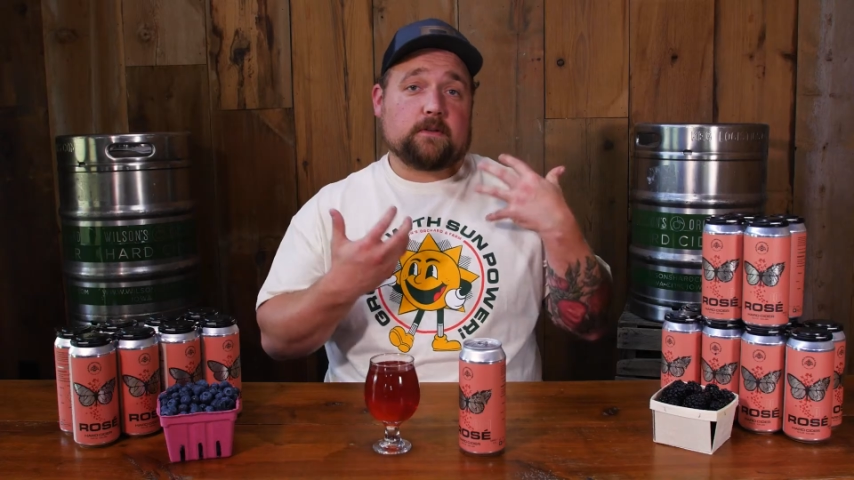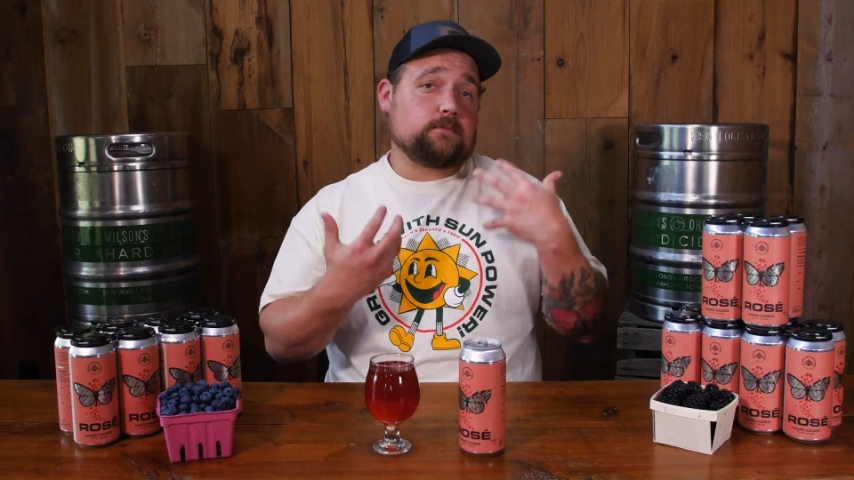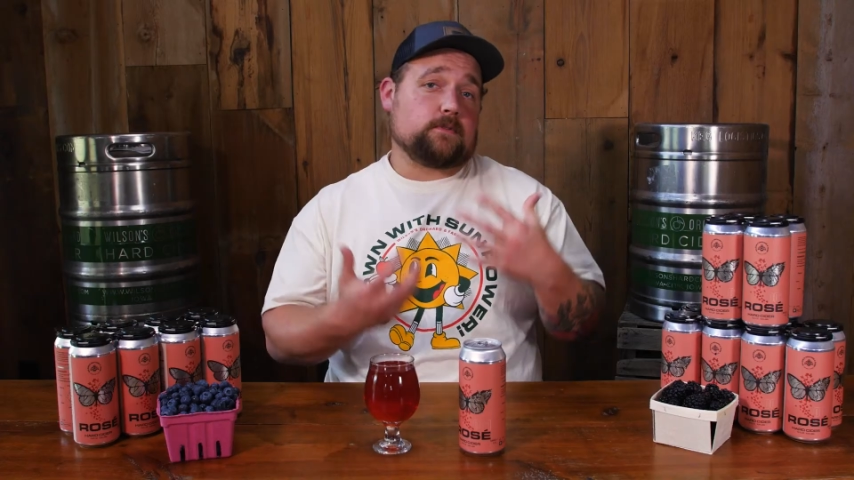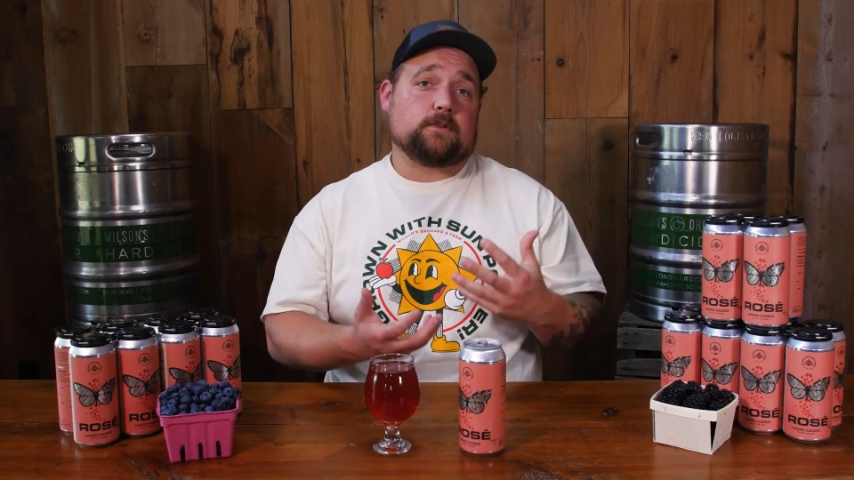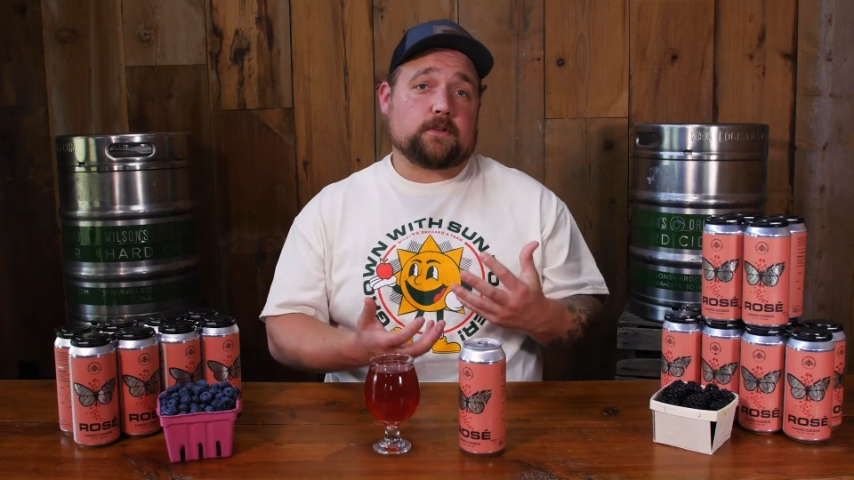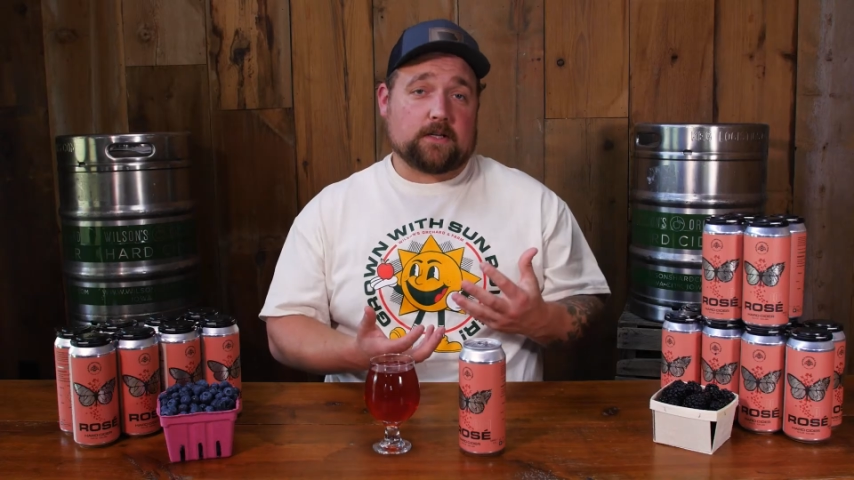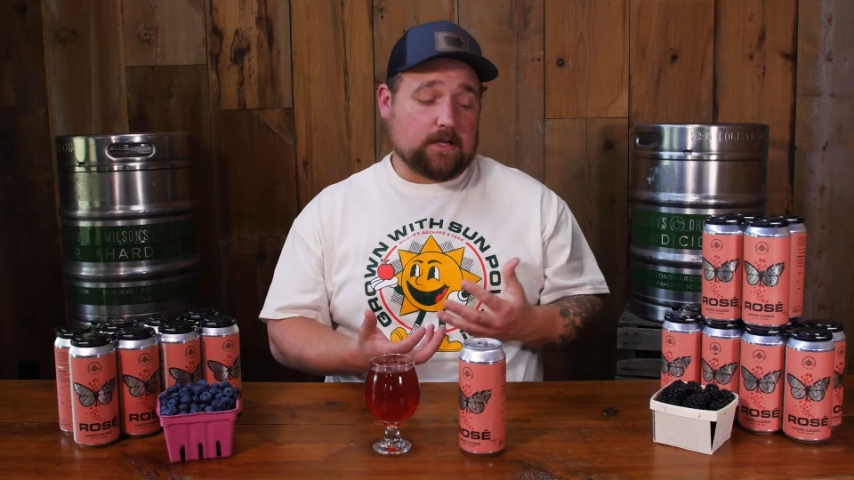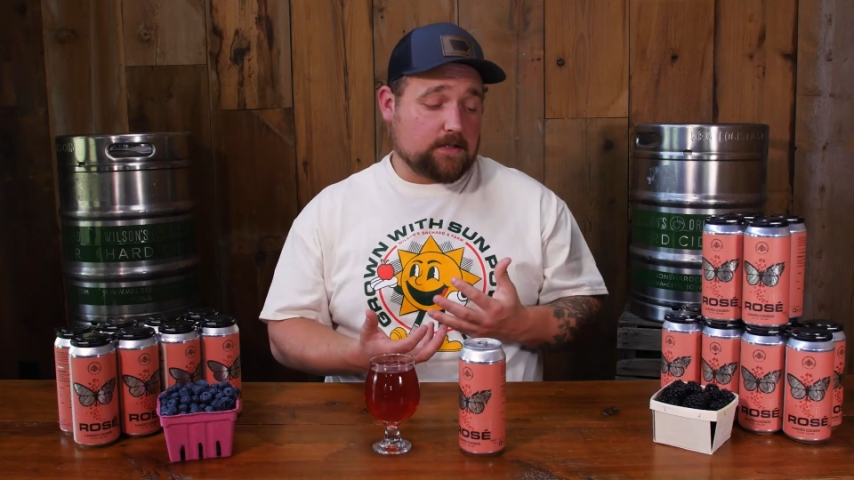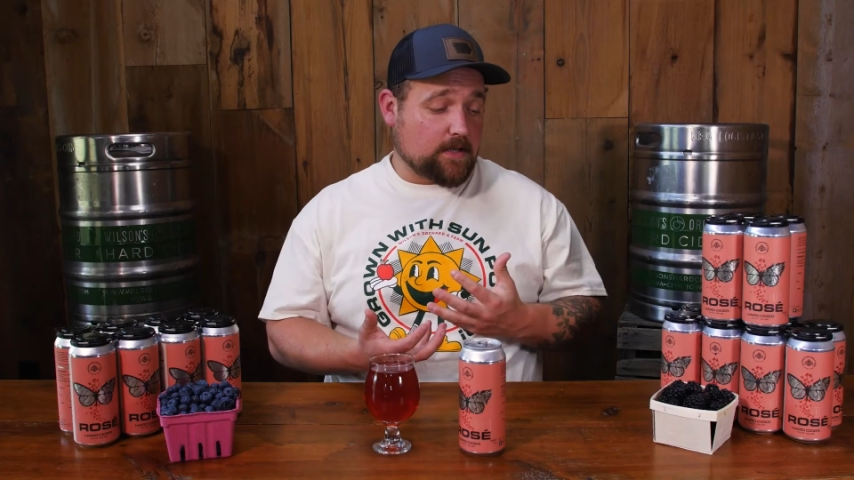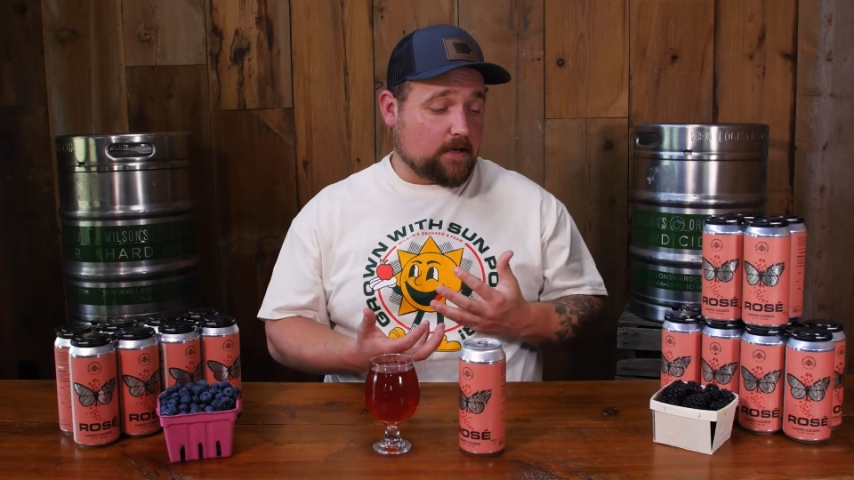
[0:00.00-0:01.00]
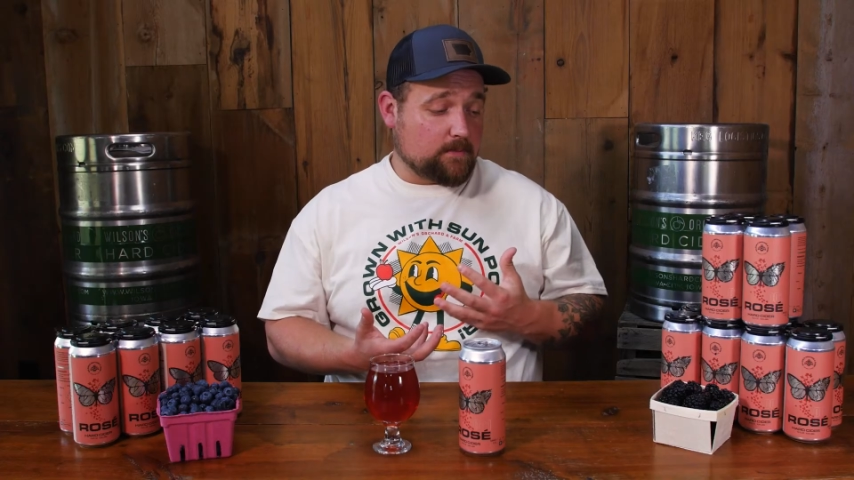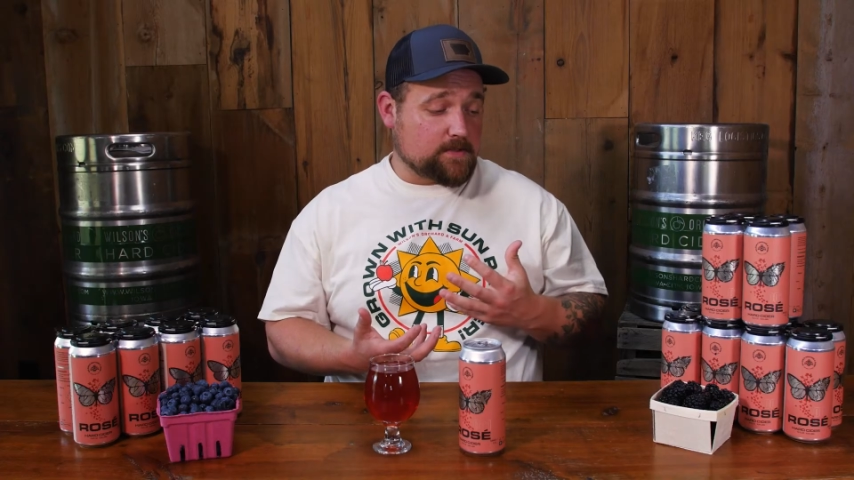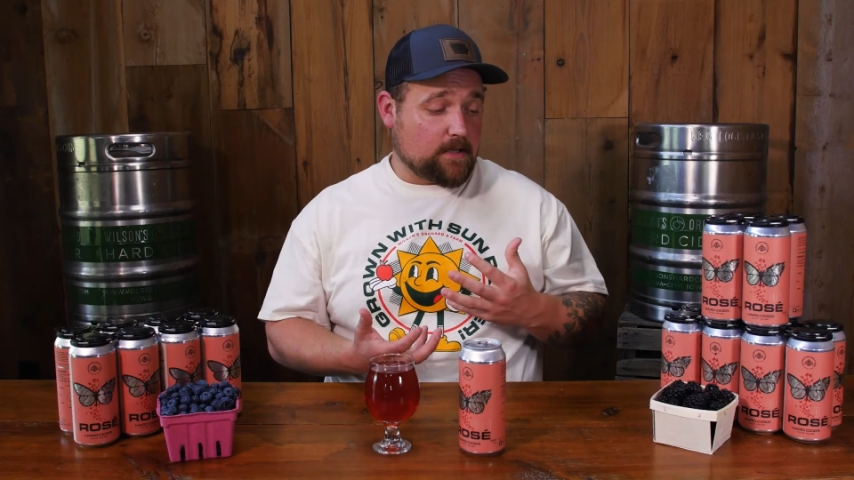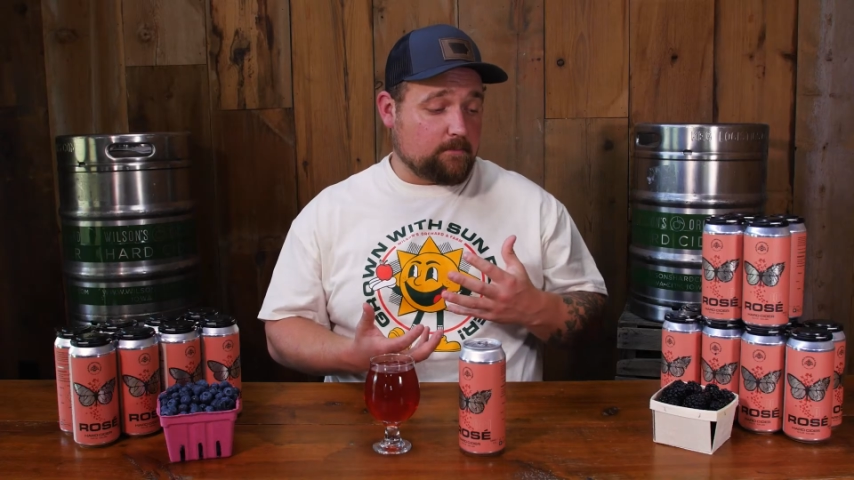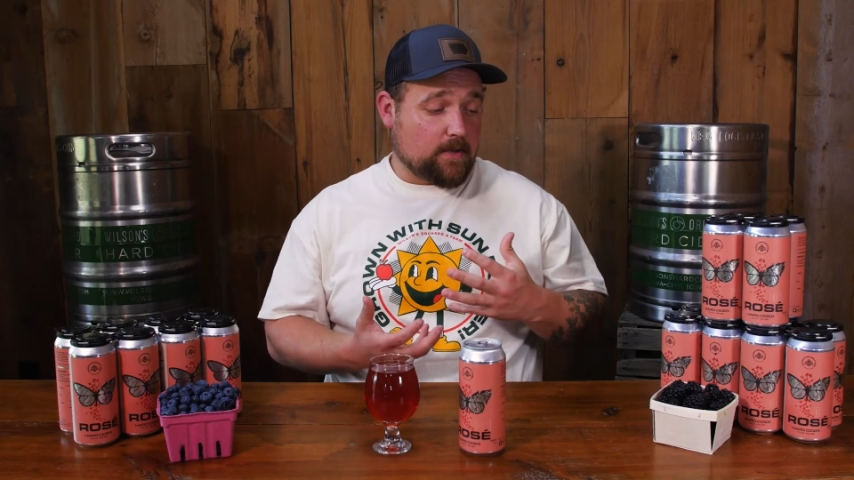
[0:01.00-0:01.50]
uh, you're gonna get tired of me
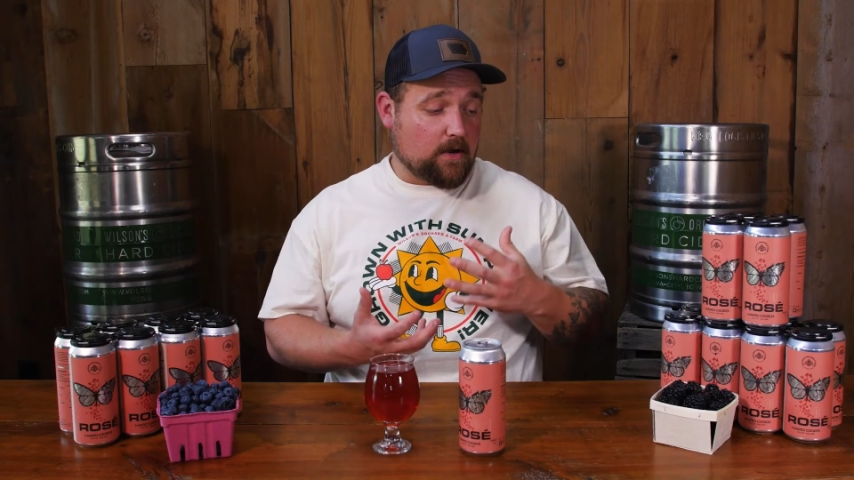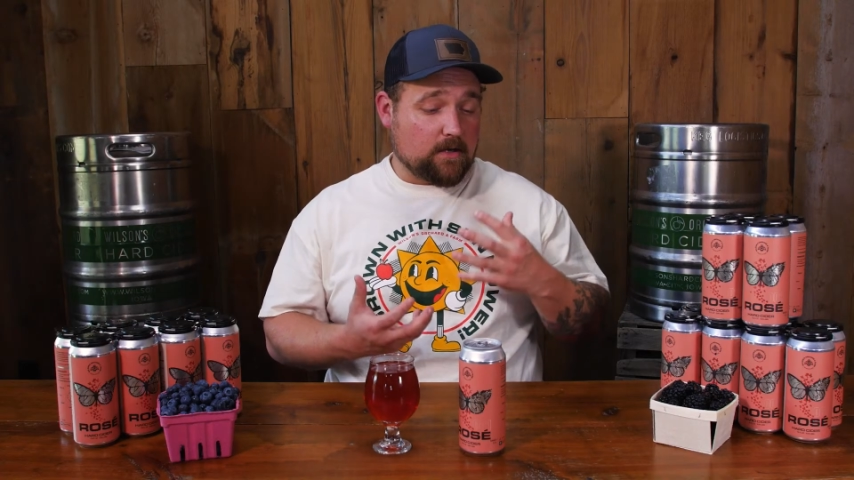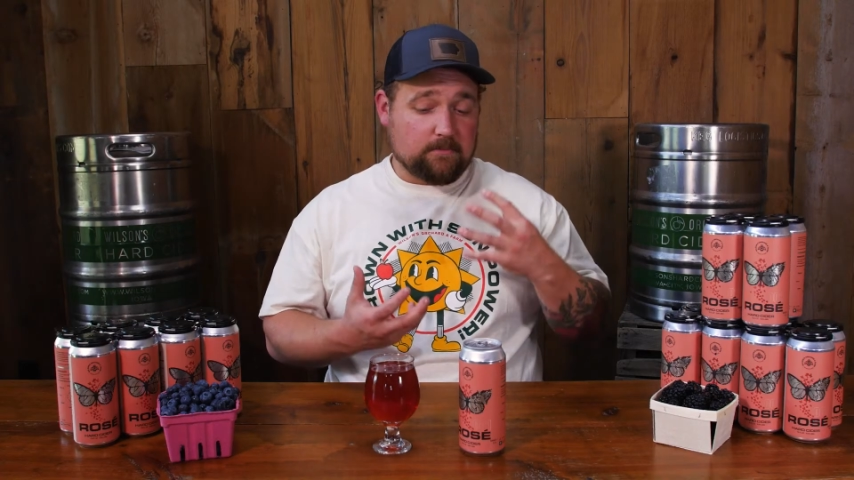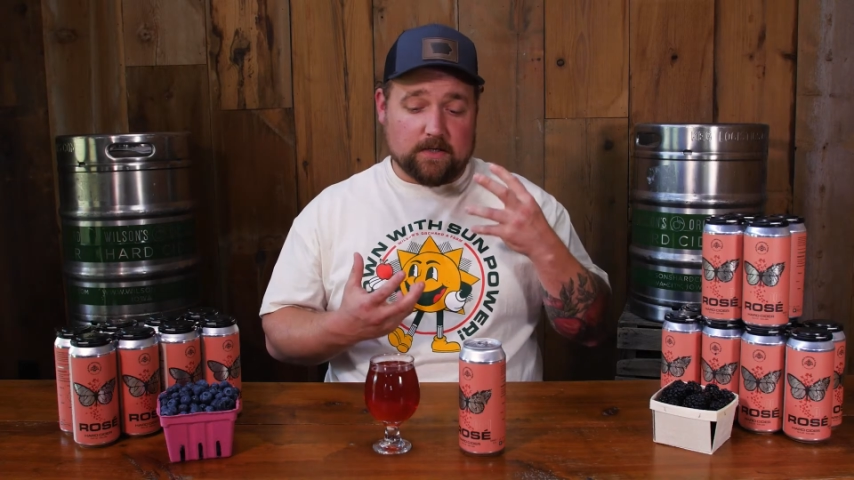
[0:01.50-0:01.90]
saying berry,